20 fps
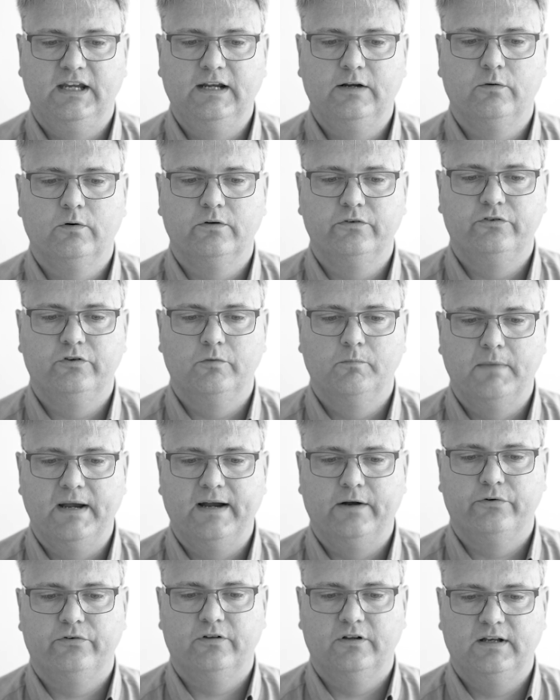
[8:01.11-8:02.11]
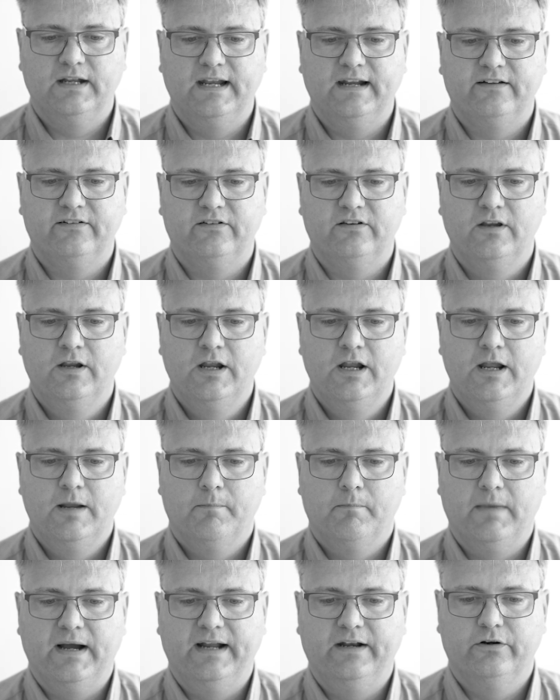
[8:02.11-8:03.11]
equal to mouse.x
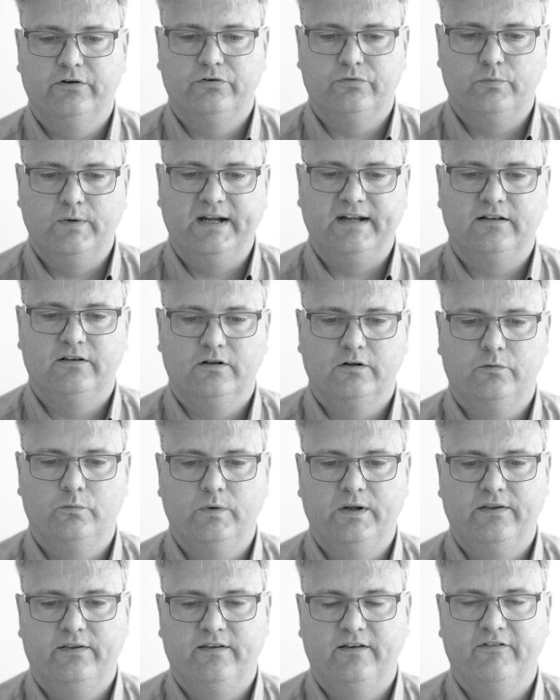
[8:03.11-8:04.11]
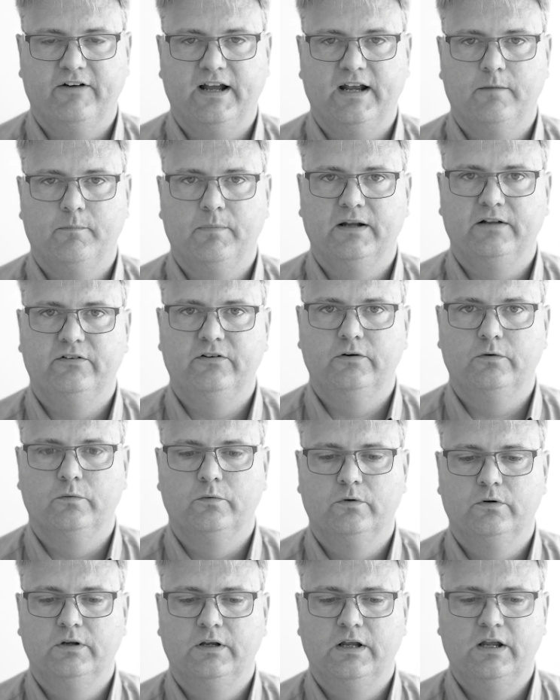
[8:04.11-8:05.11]
minus rect.width divided by 2.
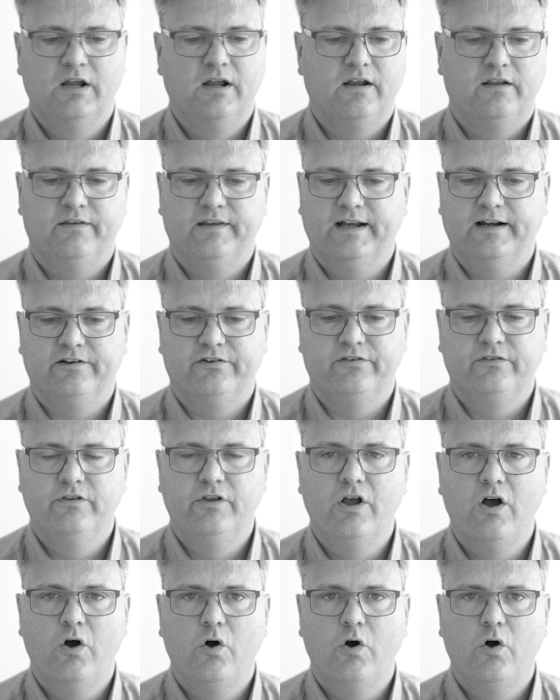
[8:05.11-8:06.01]
There's